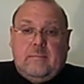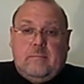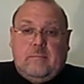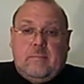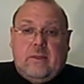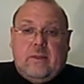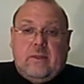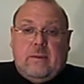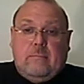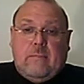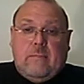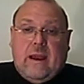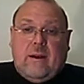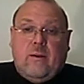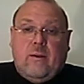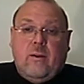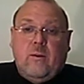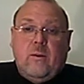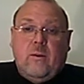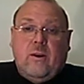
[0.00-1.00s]
but the
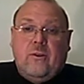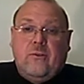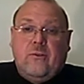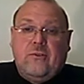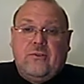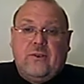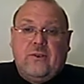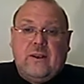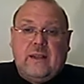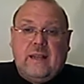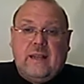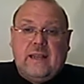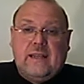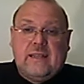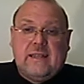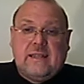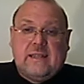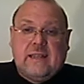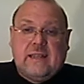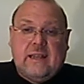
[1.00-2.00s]
marrow often
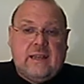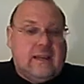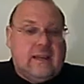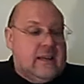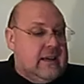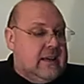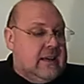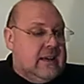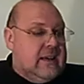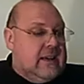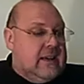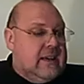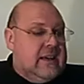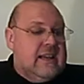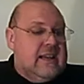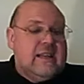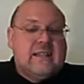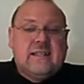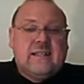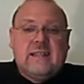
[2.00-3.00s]
is
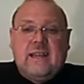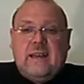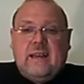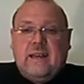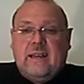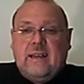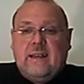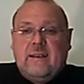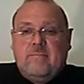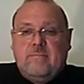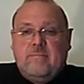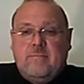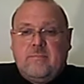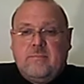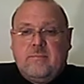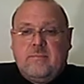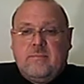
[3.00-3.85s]
is, um,